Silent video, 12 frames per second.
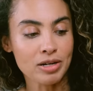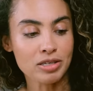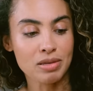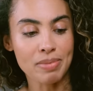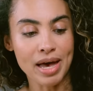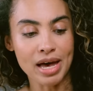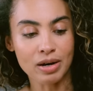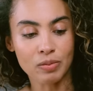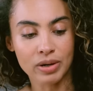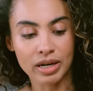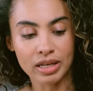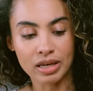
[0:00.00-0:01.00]
around to the
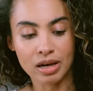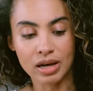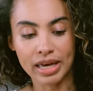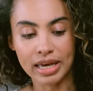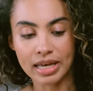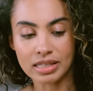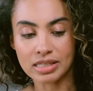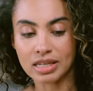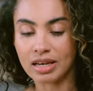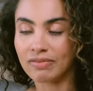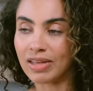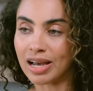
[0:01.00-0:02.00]
back, we're getting
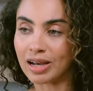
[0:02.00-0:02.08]
hits of